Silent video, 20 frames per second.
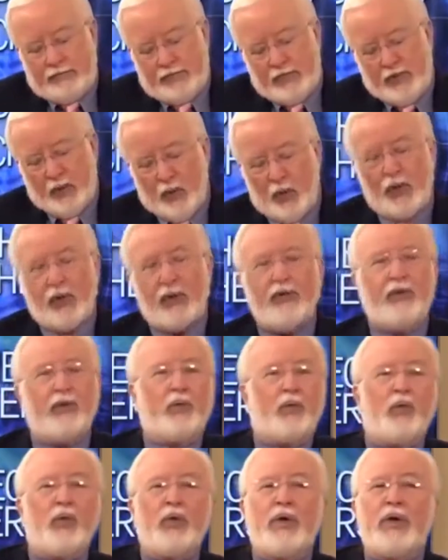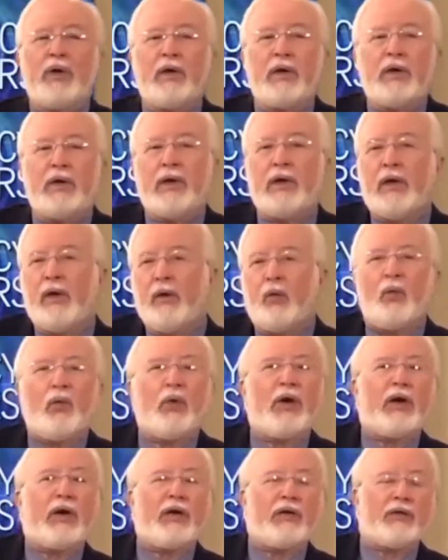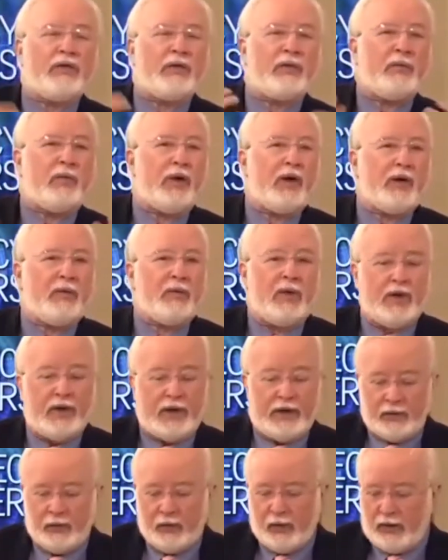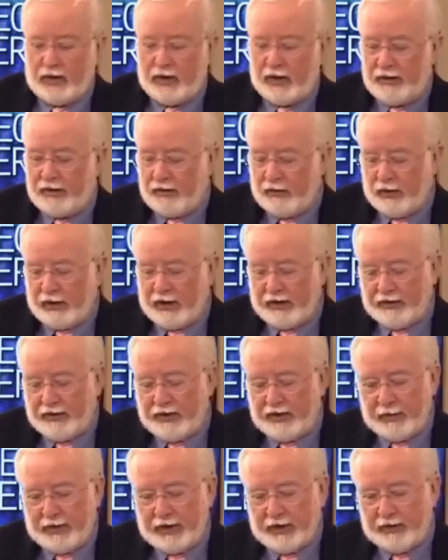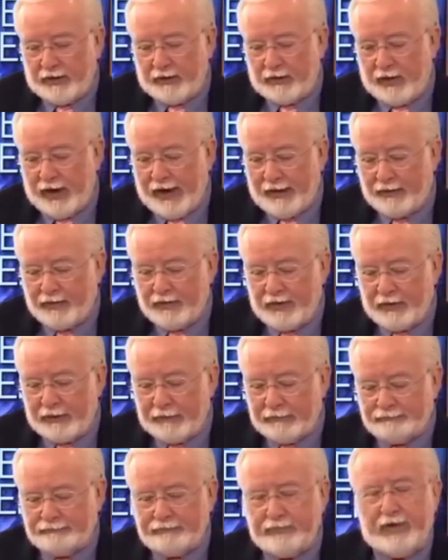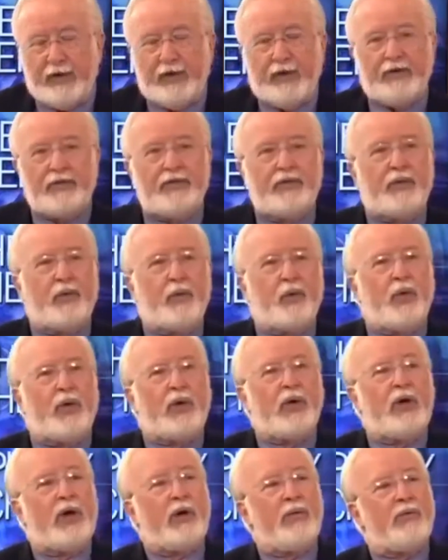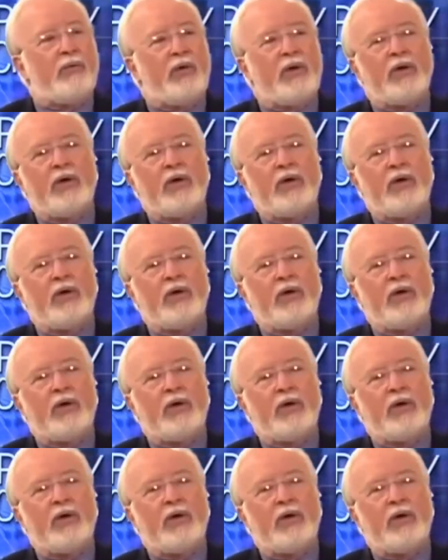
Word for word: Now, the word that really rings in my mind when I think about the rapture is the word